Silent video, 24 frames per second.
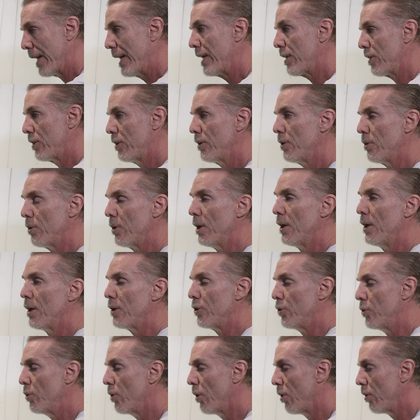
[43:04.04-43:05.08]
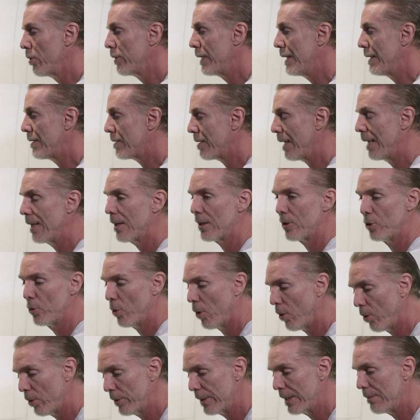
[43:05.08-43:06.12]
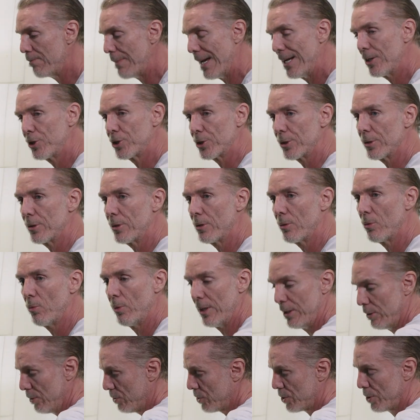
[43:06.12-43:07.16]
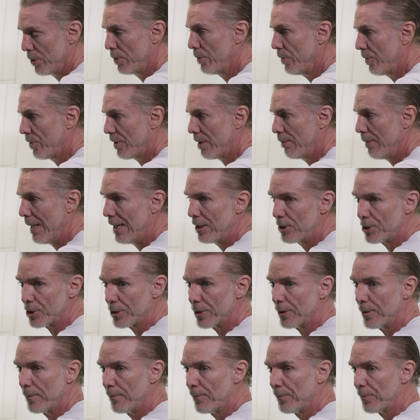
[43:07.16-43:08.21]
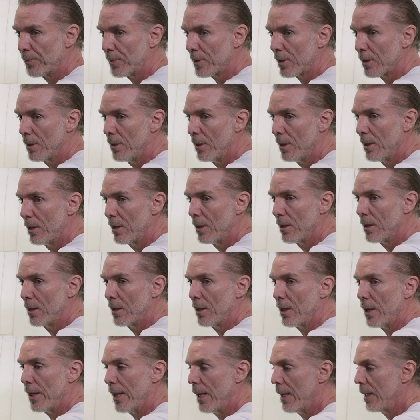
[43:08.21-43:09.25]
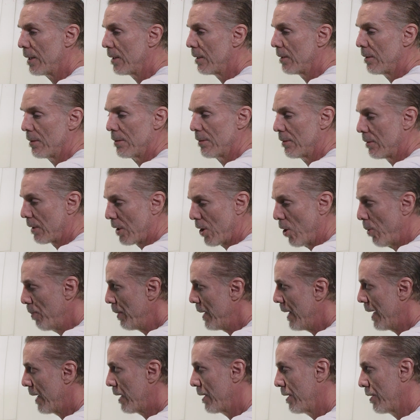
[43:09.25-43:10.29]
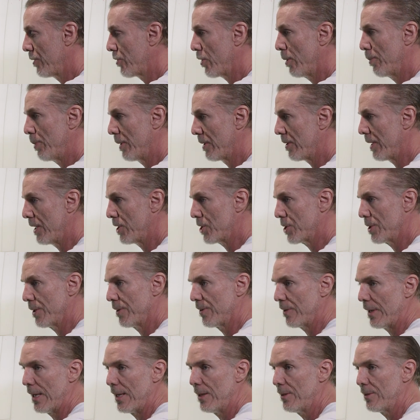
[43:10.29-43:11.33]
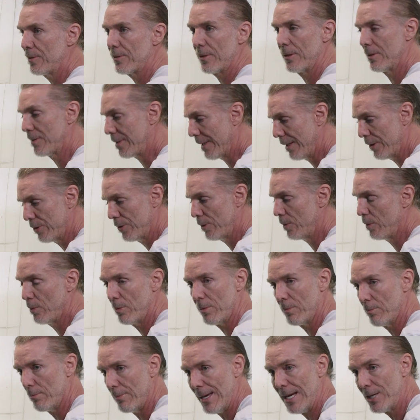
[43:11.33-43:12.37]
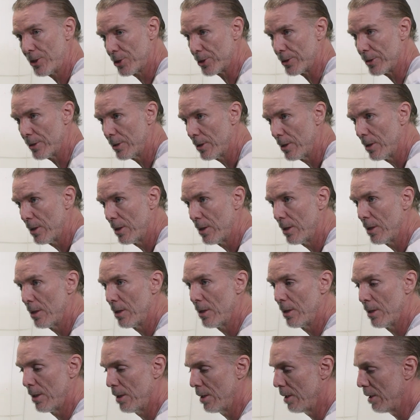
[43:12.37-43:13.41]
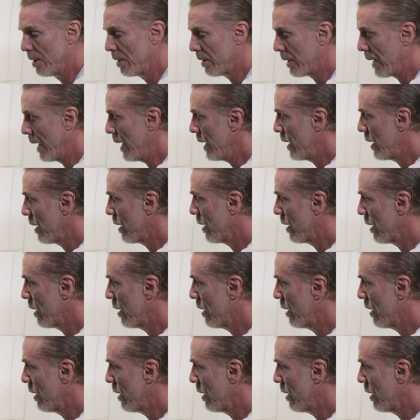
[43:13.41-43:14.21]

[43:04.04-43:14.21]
like you only measure when you choose to measure. And the Copenhagen interpretation says until you measure, okay,